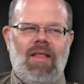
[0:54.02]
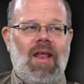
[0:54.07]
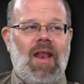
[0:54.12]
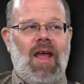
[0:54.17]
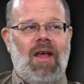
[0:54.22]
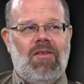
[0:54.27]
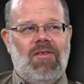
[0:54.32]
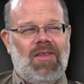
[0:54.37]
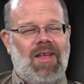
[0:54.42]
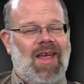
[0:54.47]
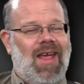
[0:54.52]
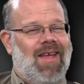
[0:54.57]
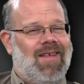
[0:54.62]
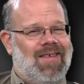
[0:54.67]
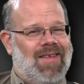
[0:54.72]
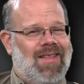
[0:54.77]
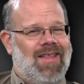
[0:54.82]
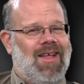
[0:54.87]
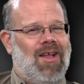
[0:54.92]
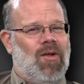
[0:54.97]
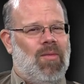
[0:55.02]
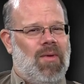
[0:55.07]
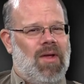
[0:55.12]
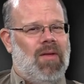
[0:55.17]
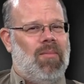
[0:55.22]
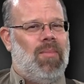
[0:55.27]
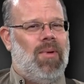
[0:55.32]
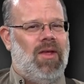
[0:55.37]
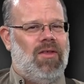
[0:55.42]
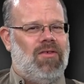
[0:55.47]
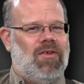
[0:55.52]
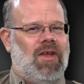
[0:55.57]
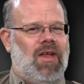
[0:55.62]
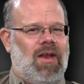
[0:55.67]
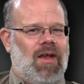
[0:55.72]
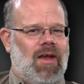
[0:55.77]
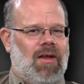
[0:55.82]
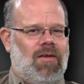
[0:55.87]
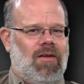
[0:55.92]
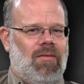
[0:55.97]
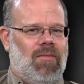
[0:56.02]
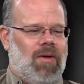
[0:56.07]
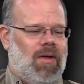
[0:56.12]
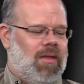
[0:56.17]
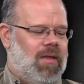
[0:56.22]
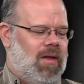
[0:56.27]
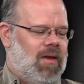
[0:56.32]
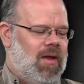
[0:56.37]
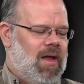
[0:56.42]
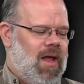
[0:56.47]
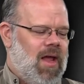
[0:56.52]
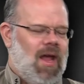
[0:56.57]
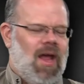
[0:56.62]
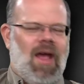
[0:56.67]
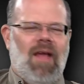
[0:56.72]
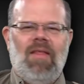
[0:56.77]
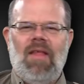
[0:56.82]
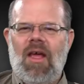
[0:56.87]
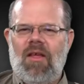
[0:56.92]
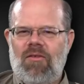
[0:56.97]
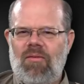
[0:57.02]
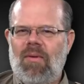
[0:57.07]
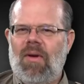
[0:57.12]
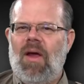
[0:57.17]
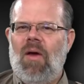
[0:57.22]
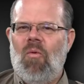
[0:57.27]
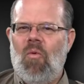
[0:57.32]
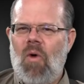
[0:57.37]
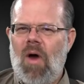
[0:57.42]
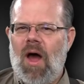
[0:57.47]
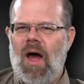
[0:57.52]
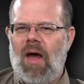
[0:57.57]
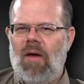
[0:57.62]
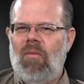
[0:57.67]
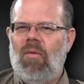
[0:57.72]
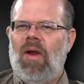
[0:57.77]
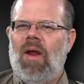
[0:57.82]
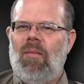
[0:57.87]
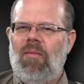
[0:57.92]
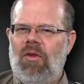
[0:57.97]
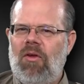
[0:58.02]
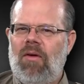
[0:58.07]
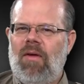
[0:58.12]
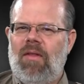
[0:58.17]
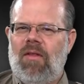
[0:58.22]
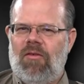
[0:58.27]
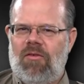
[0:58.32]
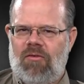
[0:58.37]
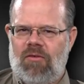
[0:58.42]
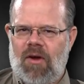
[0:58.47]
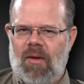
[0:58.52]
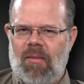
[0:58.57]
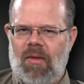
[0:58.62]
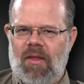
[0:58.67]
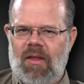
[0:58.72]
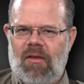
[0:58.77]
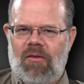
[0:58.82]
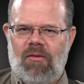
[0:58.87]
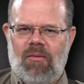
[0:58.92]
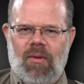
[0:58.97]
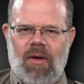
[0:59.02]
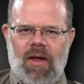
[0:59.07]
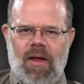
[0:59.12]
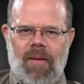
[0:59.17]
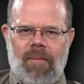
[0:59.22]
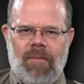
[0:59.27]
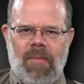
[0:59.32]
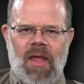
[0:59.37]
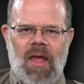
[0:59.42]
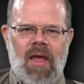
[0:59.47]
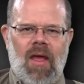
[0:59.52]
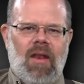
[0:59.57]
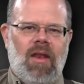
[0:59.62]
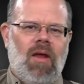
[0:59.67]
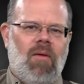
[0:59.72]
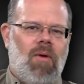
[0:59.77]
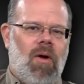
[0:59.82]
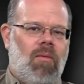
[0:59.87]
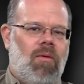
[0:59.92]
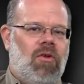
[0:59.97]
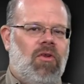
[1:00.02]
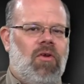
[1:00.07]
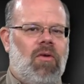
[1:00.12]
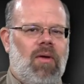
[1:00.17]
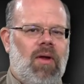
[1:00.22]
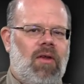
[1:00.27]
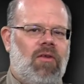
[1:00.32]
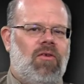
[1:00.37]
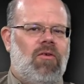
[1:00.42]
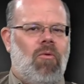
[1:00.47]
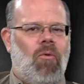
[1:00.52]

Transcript: that actually has a little bit of pitch connected with it. And that's what I want when I'm doing the strum in this way. Now what we're doing is